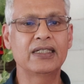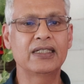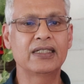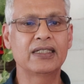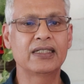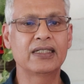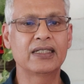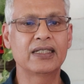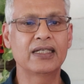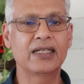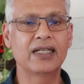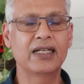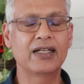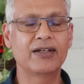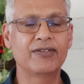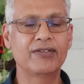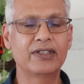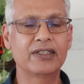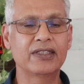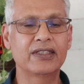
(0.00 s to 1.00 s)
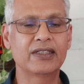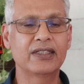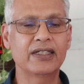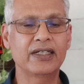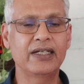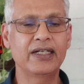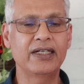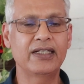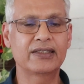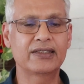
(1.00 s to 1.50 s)
in 11th,
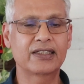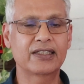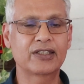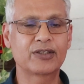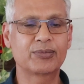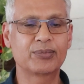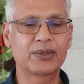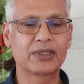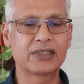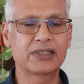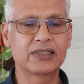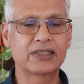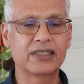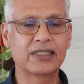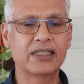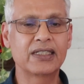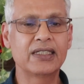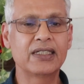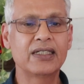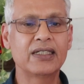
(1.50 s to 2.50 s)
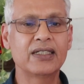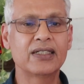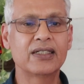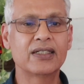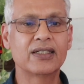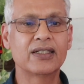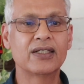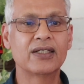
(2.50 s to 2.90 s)
86%.